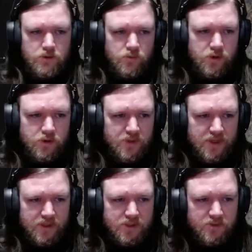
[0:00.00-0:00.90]
We're going to
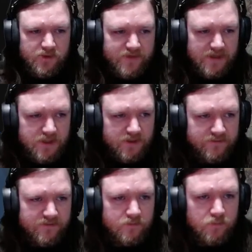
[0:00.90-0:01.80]
begin some
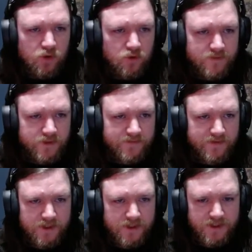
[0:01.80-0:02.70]
offensive maneuvers
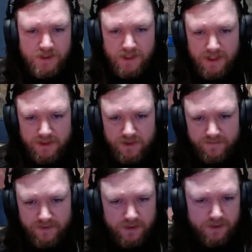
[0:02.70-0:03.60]
versus the
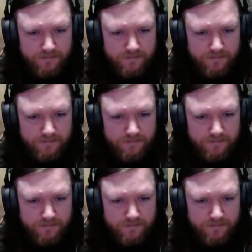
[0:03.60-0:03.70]
Soviets.